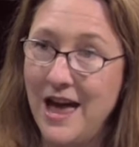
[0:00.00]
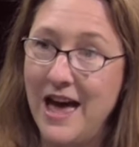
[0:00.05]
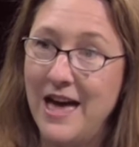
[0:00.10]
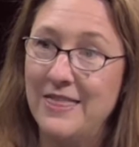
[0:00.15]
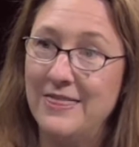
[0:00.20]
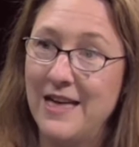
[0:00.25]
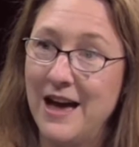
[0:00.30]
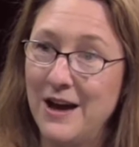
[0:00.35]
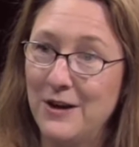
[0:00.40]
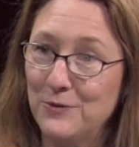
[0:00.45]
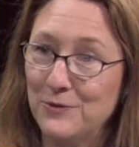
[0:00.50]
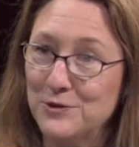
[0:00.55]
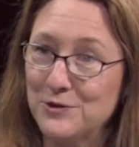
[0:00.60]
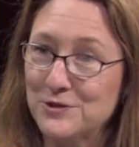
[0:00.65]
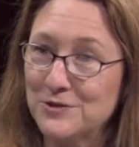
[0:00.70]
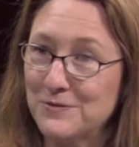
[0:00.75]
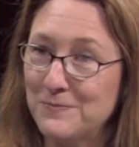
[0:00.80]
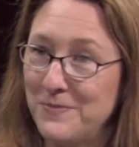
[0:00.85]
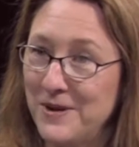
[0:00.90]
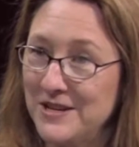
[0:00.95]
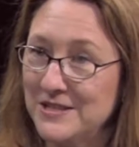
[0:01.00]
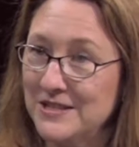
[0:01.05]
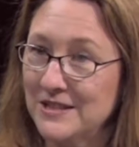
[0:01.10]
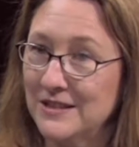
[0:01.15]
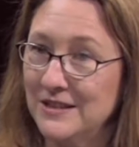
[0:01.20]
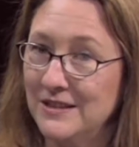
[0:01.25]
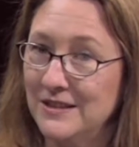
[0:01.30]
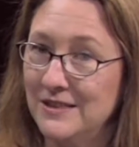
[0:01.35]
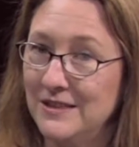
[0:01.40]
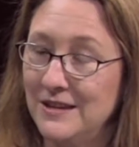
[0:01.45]
and that was
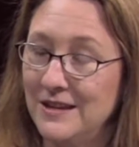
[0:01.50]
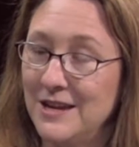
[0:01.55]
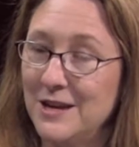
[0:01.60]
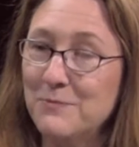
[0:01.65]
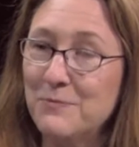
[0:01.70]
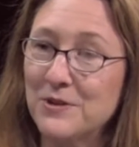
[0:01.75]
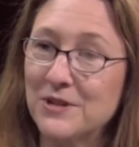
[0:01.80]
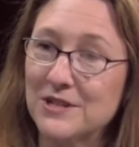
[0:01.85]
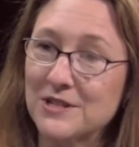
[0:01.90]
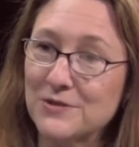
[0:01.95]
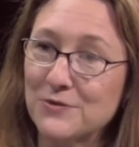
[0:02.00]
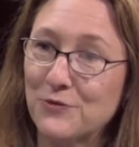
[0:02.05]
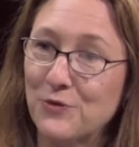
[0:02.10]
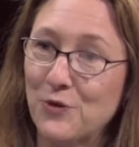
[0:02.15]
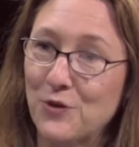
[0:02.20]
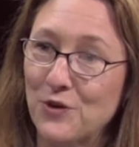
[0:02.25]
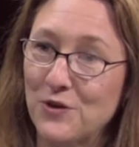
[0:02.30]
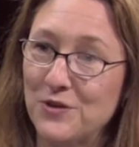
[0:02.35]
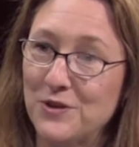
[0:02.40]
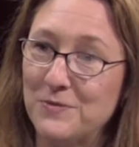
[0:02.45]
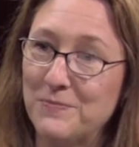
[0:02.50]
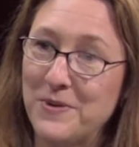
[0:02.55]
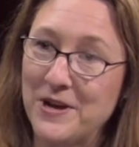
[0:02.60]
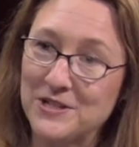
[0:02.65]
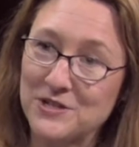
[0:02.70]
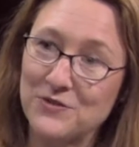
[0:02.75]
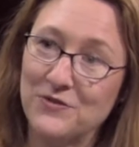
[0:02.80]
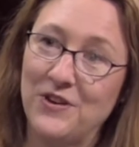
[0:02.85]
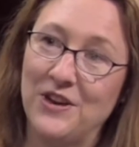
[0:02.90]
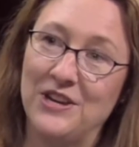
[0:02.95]
basically the impetus for the
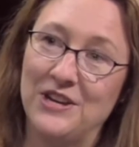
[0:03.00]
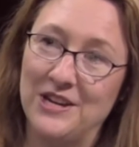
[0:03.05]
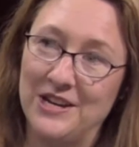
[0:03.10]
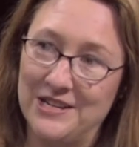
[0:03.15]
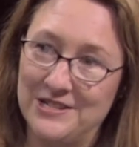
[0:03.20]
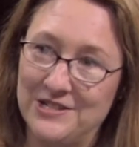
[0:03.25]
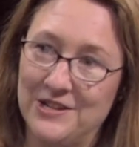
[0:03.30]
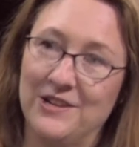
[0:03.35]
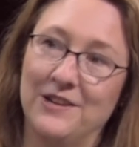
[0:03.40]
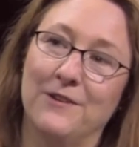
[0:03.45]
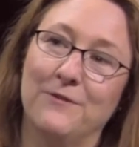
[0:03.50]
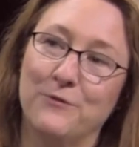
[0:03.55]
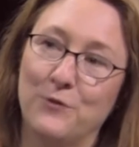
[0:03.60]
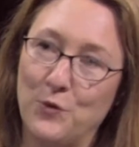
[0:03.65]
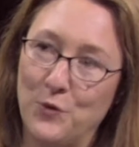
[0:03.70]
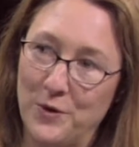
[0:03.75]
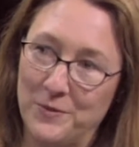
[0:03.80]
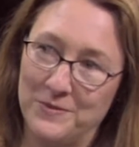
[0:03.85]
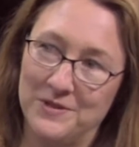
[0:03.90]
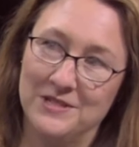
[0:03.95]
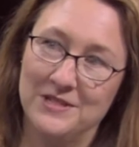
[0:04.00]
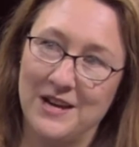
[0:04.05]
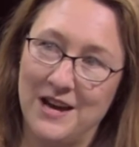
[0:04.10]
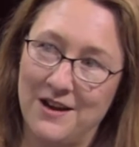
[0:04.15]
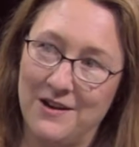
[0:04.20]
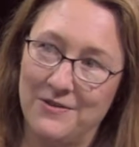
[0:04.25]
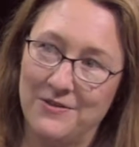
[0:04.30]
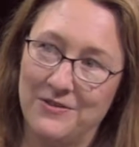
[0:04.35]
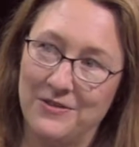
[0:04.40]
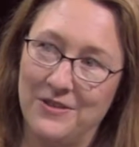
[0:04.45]
Pennsylvania Agenda for Women's
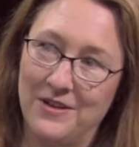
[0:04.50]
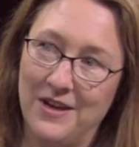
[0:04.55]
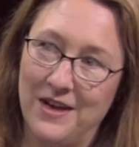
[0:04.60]
Health.